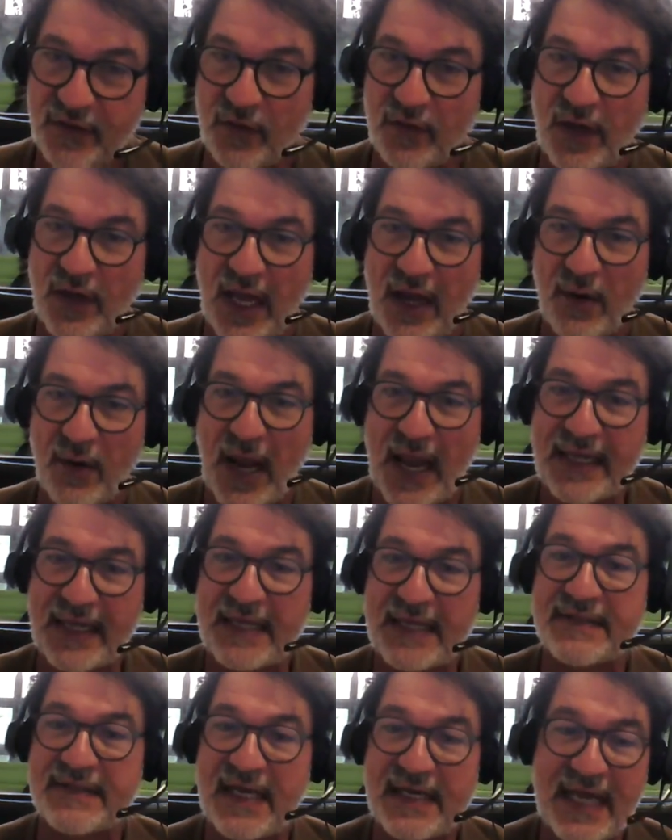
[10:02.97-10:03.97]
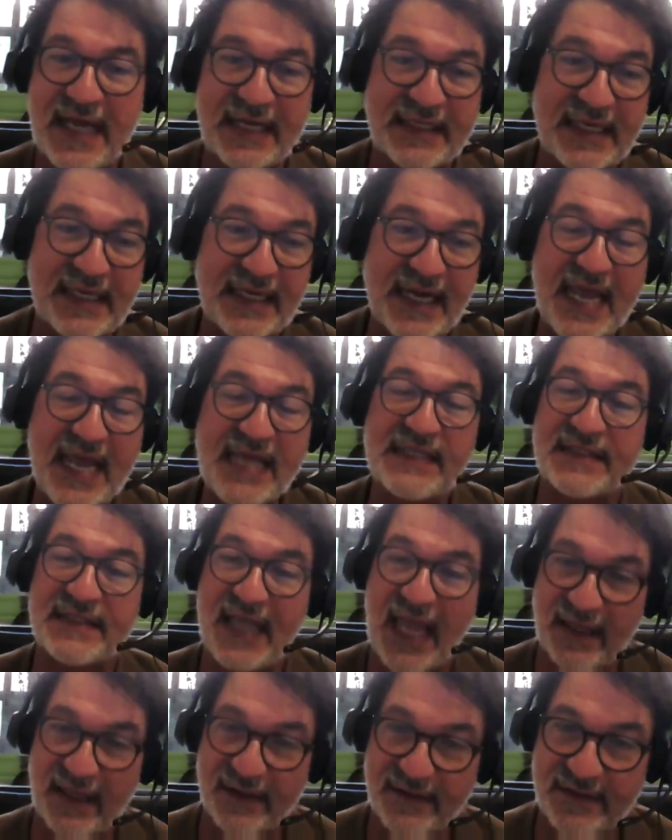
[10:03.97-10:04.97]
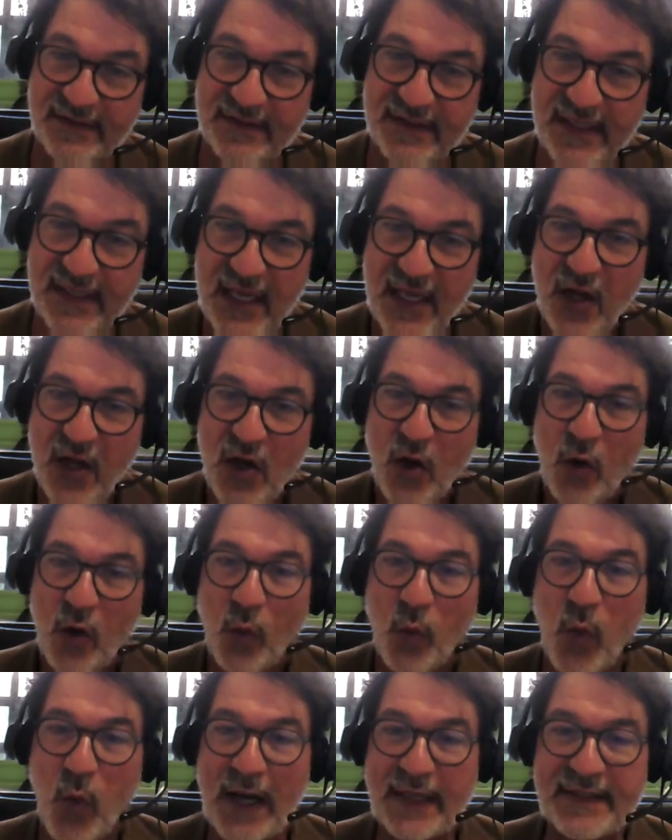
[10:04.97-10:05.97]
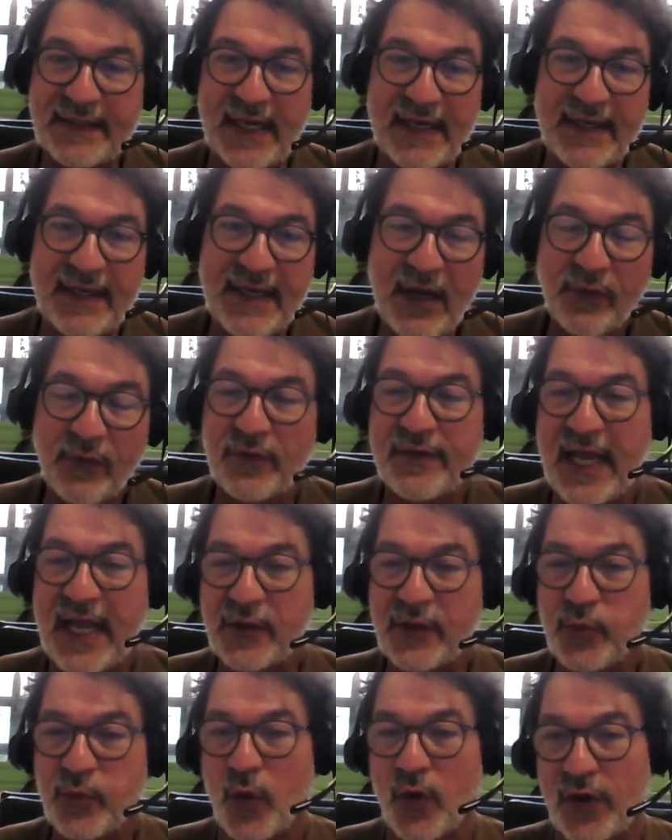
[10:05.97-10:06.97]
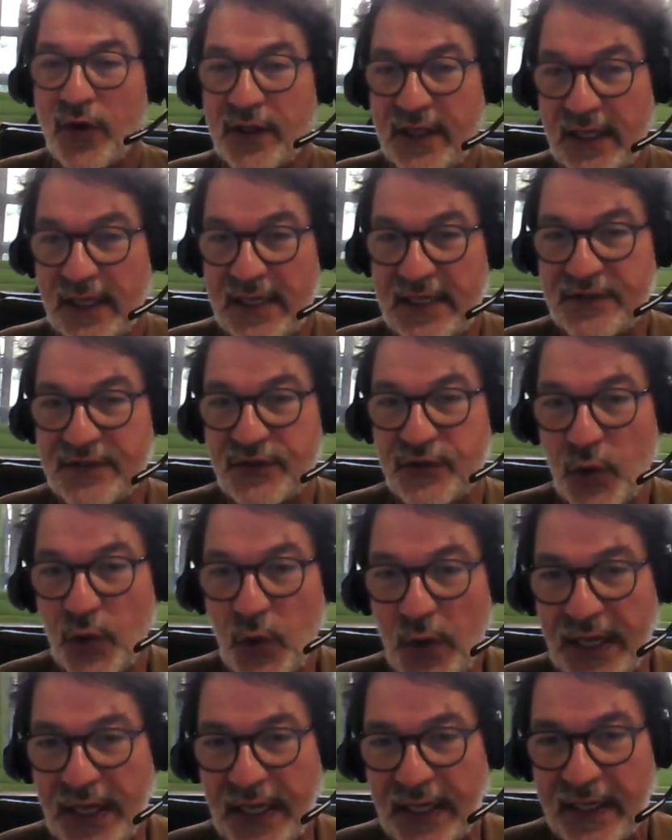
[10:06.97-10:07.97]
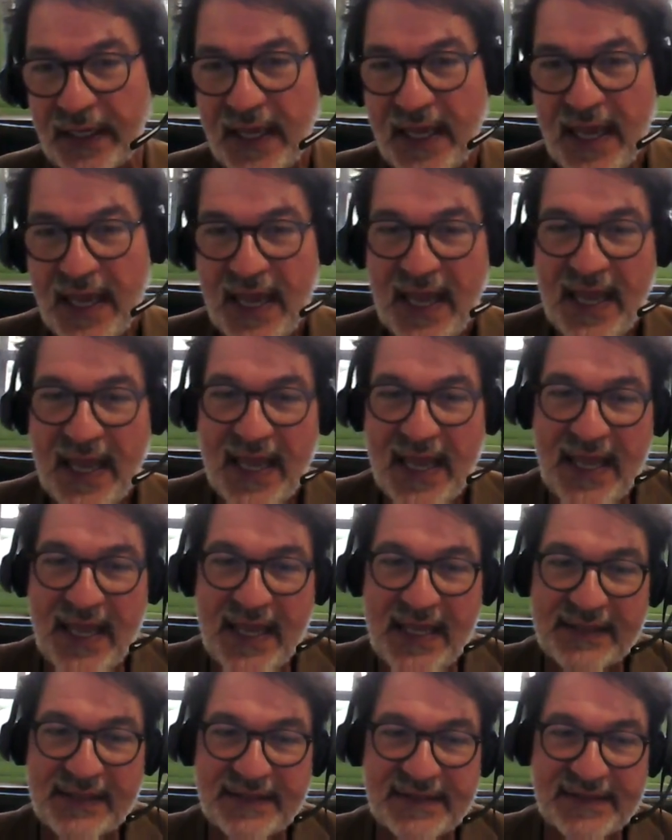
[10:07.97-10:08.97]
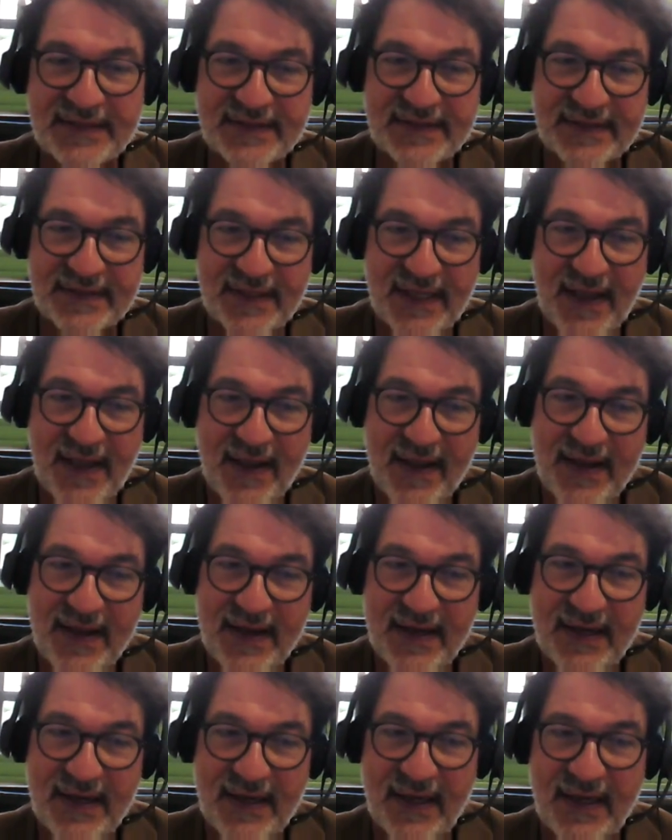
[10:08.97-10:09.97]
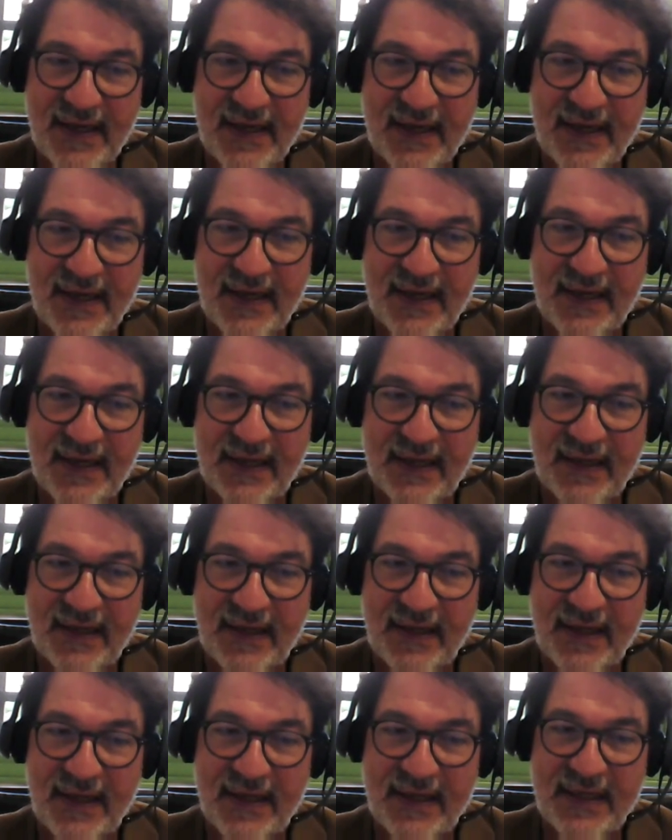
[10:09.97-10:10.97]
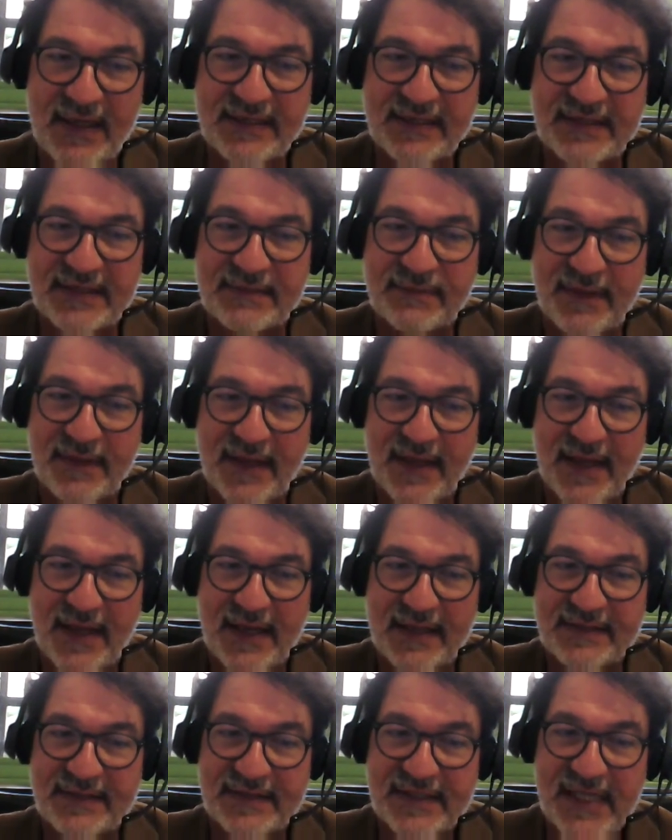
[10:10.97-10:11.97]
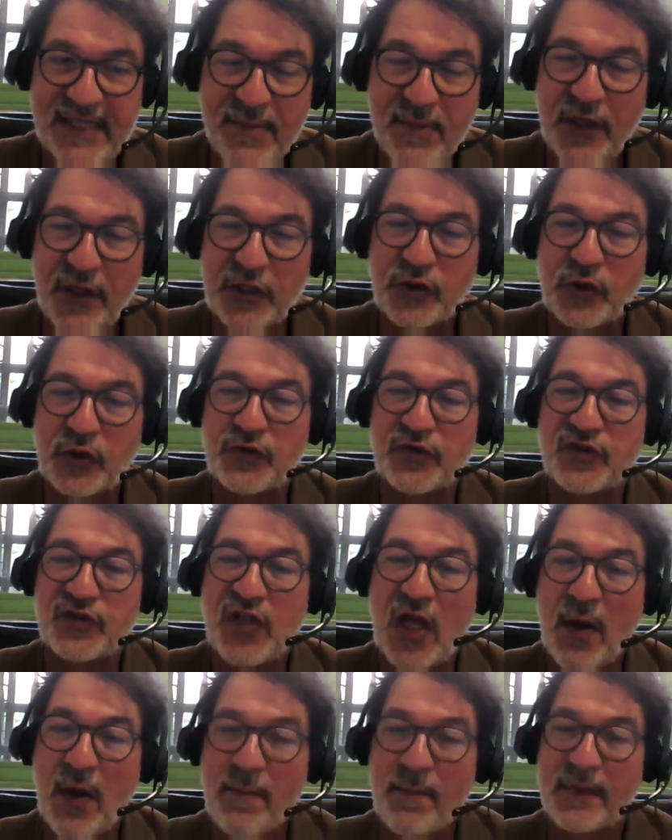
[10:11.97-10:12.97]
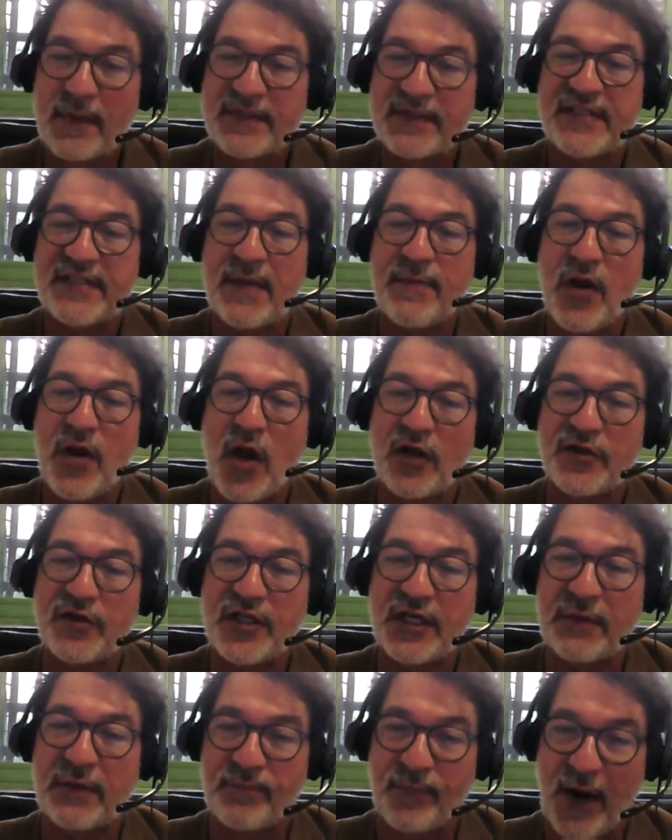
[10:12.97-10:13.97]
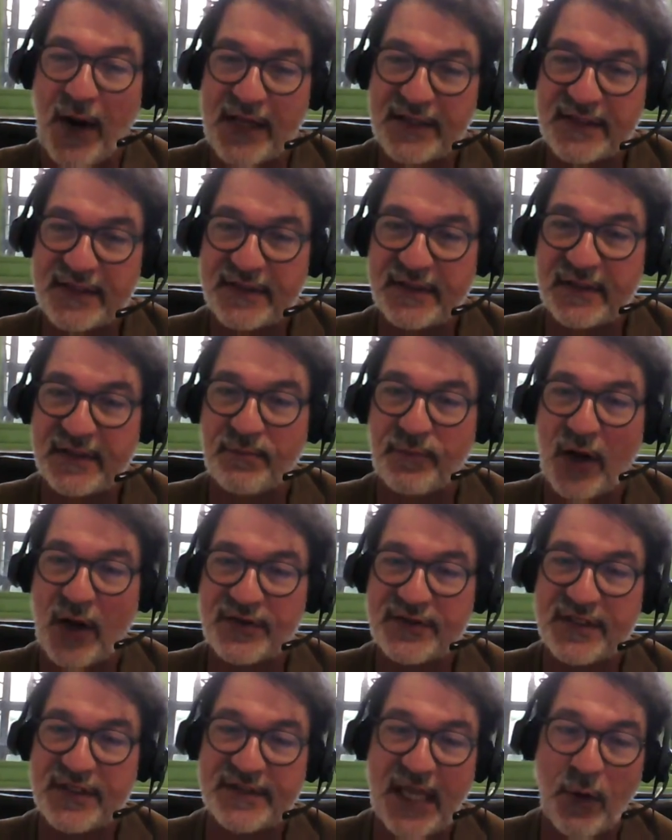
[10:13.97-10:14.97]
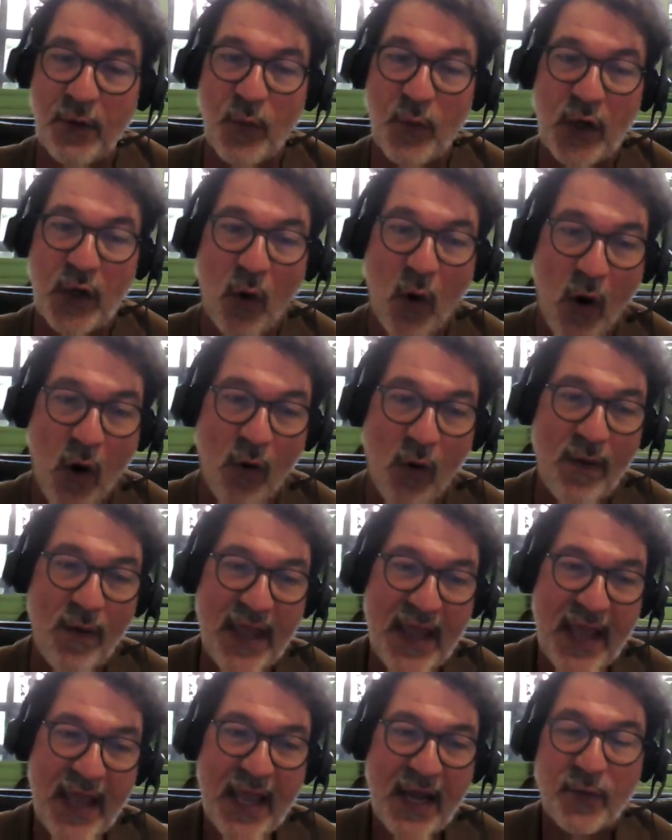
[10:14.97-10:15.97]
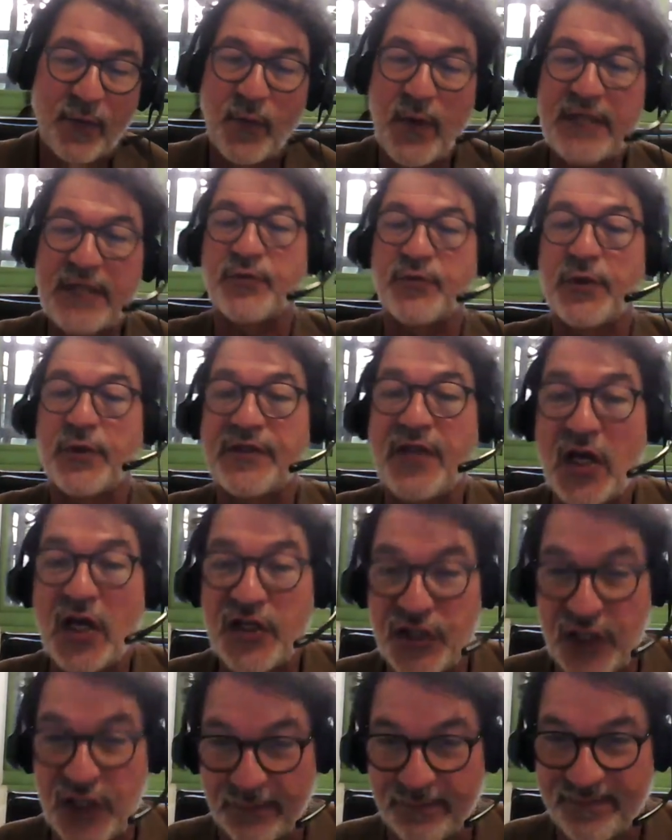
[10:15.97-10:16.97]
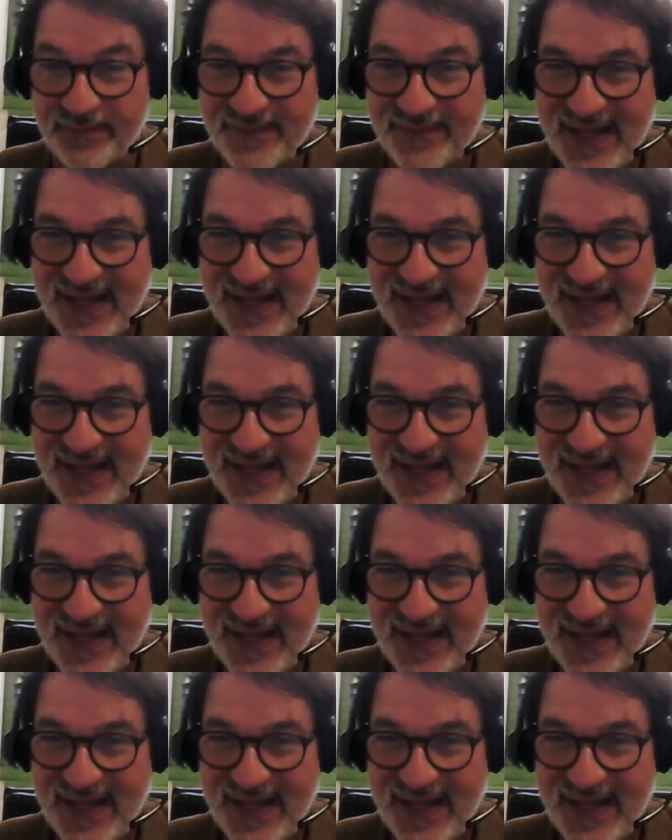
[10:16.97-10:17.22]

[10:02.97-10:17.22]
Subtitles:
So I can say that in a sense, what neural network is doing is it is similar to some semiotic process that we call retroduction.